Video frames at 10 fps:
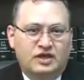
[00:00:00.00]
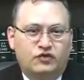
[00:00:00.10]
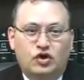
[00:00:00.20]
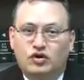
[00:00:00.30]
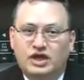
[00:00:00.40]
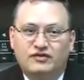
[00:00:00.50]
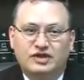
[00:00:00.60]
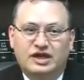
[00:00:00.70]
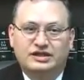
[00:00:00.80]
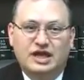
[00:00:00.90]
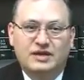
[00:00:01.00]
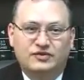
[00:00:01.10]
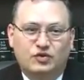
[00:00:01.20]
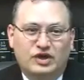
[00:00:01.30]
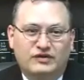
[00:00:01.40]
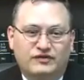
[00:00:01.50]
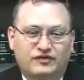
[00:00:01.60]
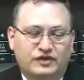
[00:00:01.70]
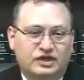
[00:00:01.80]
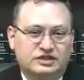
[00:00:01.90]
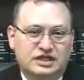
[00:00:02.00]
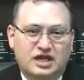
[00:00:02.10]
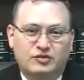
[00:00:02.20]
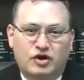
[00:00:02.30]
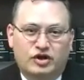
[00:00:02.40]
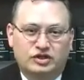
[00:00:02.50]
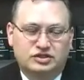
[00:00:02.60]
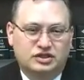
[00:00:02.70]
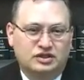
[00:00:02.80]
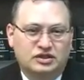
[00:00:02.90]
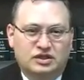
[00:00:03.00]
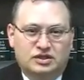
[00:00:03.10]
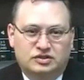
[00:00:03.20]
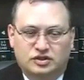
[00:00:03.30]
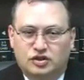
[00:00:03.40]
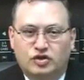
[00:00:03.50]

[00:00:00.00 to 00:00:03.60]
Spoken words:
If you don't have a lot of time to wait for the stock market to